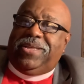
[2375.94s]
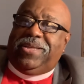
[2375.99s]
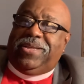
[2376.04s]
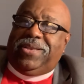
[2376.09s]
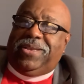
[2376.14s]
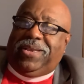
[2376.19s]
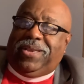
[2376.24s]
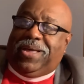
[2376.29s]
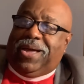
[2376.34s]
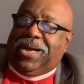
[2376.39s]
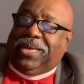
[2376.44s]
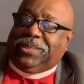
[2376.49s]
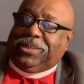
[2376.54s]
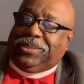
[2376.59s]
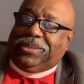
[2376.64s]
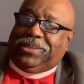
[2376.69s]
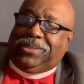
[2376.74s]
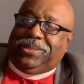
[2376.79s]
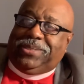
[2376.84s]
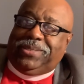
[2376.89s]

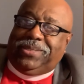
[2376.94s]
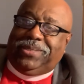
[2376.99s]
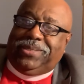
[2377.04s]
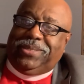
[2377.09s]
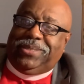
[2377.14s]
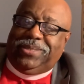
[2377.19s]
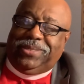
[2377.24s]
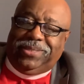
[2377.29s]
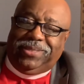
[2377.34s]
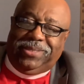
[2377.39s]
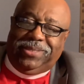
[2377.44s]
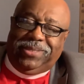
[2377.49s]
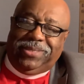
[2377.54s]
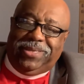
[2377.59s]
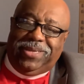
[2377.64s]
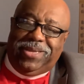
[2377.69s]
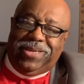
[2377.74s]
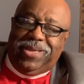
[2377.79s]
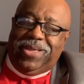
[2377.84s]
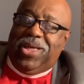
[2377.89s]
Lust.
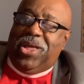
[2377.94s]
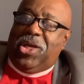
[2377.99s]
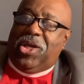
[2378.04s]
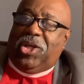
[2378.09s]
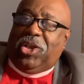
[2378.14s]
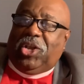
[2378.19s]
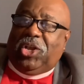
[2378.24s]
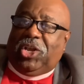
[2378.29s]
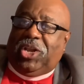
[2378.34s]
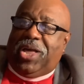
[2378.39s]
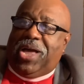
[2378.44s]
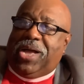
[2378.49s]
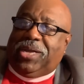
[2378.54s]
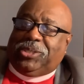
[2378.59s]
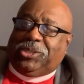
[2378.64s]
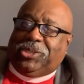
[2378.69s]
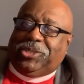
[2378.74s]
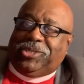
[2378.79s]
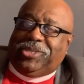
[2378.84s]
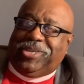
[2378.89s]

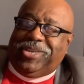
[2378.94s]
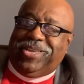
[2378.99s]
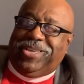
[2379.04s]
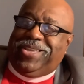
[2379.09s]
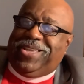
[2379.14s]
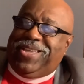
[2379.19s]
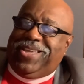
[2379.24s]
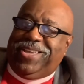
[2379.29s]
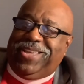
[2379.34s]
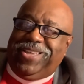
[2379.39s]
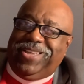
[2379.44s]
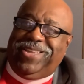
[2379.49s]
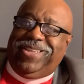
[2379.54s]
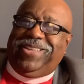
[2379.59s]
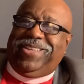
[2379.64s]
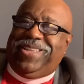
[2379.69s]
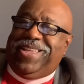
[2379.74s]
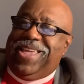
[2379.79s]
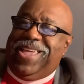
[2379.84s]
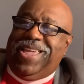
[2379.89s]
Lust.
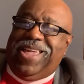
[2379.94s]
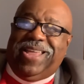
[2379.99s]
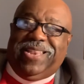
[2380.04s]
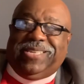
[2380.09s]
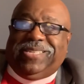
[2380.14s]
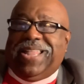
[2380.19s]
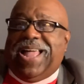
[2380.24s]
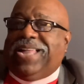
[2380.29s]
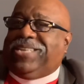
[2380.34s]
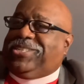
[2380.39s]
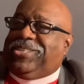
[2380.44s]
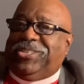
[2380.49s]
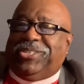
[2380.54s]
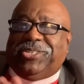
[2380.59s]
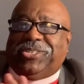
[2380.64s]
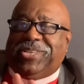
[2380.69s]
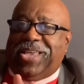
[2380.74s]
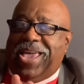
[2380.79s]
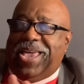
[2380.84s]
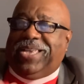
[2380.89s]
And it's not
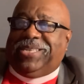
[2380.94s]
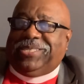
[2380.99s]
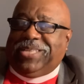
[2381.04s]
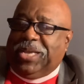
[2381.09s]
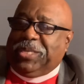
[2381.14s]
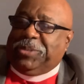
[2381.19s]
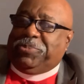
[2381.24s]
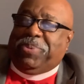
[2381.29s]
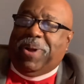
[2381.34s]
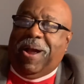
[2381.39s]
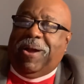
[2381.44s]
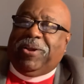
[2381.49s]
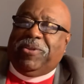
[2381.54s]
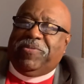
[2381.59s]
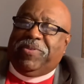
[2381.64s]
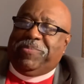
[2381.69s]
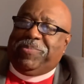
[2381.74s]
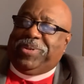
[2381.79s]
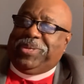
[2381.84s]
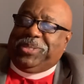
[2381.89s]
just sex. That's part of
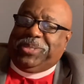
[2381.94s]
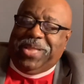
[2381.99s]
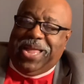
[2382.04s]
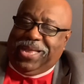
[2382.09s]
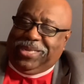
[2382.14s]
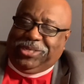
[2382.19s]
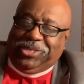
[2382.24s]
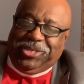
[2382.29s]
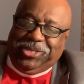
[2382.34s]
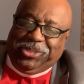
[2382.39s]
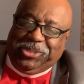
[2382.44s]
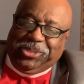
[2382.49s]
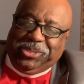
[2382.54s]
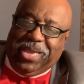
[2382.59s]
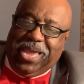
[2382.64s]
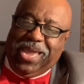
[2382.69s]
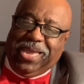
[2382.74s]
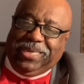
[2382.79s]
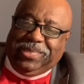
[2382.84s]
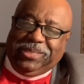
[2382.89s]
it, but it's not just
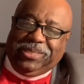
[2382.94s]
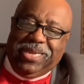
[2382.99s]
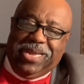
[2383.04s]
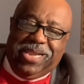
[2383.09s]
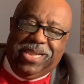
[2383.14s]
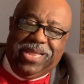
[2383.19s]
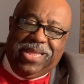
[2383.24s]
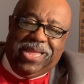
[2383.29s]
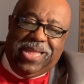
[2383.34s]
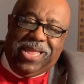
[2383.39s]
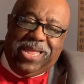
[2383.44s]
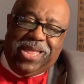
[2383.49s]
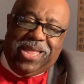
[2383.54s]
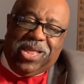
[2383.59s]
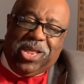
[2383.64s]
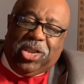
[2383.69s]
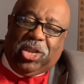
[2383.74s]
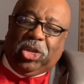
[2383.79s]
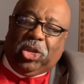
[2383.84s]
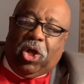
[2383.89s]
sex.
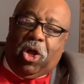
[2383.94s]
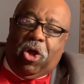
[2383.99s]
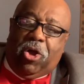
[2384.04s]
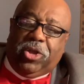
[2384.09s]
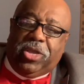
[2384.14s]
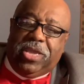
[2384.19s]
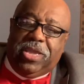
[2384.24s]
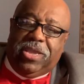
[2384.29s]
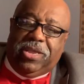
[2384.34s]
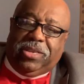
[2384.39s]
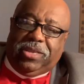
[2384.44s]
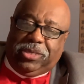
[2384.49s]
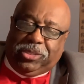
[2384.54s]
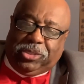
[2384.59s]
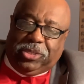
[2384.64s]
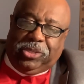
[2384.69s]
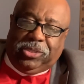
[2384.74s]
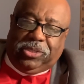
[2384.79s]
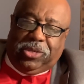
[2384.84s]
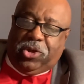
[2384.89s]
Longing, this
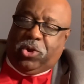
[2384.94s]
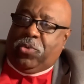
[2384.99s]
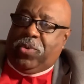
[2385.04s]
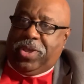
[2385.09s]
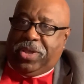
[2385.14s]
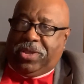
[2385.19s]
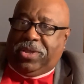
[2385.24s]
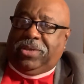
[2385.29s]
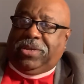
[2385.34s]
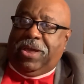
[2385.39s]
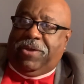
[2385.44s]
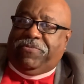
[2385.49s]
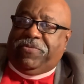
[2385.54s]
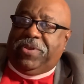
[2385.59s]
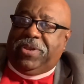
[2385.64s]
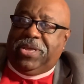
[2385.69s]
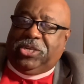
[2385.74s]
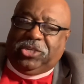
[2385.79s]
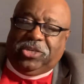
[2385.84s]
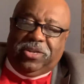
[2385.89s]
is the Greek
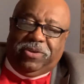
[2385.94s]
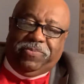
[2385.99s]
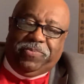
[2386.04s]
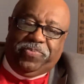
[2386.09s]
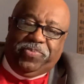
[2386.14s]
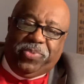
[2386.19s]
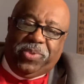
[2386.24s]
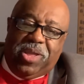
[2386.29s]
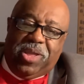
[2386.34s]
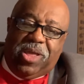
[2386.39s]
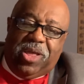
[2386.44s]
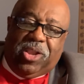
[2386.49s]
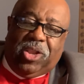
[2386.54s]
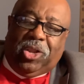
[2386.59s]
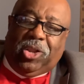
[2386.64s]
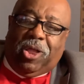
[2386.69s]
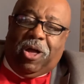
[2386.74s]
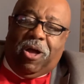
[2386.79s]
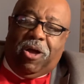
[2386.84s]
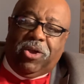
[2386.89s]
definition,
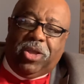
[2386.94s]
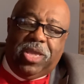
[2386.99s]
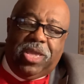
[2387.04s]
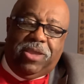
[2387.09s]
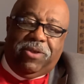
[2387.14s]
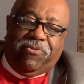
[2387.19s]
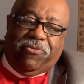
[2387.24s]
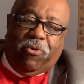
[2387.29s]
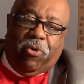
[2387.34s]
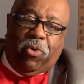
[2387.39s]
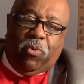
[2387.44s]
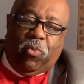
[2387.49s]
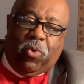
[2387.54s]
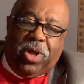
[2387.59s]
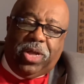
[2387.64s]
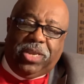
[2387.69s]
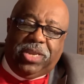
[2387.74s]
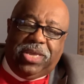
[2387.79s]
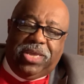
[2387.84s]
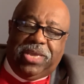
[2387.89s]
longing for
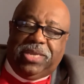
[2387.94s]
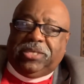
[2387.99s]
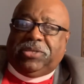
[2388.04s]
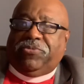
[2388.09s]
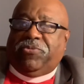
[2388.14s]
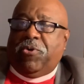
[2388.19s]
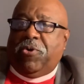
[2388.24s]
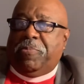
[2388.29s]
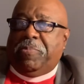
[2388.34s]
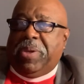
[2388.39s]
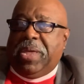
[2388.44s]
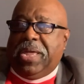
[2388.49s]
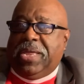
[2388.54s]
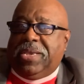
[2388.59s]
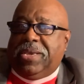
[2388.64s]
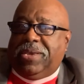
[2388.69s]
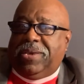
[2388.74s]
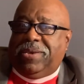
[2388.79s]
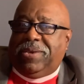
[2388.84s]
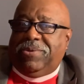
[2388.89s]
what is
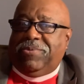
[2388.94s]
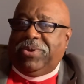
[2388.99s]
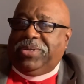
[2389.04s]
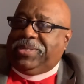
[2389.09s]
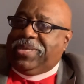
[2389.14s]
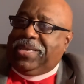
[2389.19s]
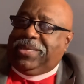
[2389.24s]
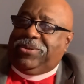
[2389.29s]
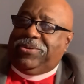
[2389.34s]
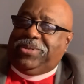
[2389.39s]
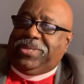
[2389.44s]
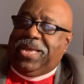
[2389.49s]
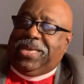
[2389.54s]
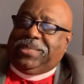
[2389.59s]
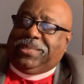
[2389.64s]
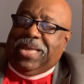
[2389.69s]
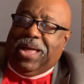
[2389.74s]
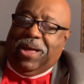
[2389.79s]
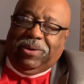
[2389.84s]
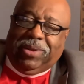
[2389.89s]
forbidden. What does that
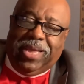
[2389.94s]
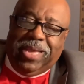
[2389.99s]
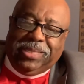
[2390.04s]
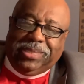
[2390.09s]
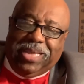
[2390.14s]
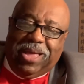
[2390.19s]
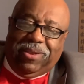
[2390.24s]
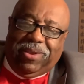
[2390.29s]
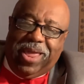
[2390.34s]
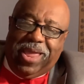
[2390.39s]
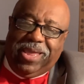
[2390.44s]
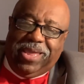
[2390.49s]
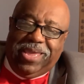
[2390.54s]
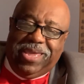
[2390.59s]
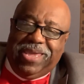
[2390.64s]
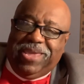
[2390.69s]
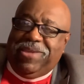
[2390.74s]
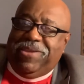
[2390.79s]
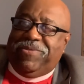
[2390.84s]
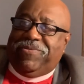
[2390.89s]
sound like? It sounds like
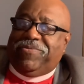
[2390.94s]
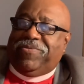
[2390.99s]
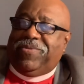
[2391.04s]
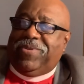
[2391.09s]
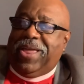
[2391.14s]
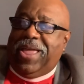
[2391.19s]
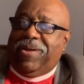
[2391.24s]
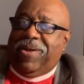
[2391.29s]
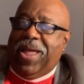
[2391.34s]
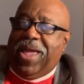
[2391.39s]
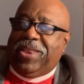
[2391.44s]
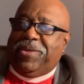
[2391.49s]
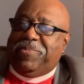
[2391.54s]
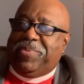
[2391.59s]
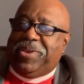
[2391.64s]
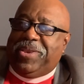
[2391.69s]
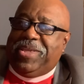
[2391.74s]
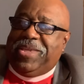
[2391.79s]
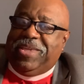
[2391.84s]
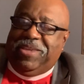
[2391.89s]
Eve, Adam
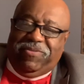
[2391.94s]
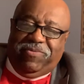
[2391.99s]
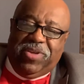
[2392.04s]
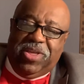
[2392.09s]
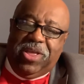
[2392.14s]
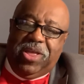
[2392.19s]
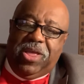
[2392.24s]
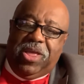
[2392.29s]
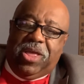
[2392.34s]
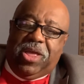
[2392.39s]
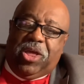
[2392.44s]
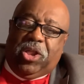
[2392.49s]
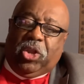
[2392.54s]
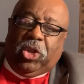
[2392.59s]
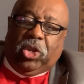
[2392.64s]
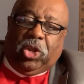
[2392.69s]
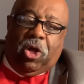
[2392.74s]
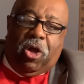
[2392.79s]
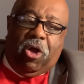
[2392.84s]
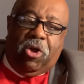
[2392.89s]
and Eve.
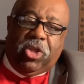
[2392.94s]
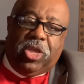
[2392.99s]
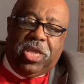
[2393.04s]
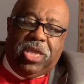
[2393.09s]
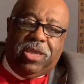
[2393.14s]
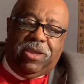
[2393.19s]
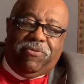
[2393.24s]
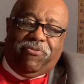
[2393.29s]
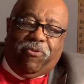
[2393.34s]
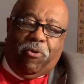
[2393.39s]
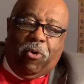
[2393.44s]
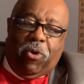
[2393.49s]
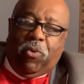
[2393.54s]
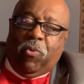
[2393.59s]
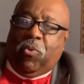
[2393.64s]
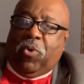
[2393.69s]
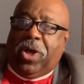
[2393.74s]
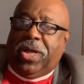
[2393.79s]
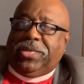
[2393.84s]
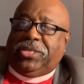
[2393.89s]
longing for
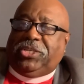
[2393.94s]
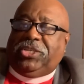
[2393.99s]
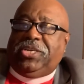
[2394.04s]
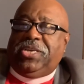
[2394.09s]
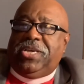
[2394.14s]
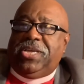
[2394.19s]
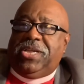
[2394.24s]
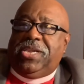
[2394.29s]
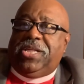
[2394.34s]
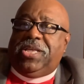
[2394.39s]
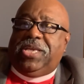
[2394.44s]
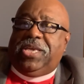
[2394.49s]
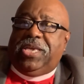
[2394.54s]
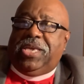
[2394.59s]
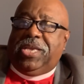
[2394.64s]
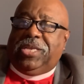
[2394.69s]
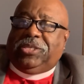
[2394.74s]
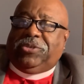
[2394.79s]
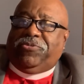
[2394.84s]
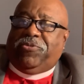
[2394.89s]
what
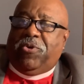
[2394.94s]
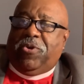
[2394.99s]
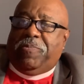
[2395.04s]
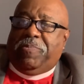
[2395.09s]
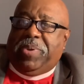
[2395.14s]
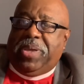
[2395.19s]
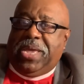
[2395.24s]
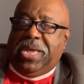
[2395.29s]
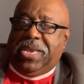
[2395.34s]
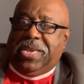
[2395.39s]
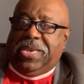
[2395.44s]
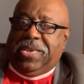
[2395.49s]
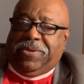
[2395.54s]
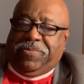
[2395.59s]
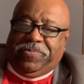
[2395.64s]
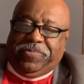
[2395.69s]
is forbidden.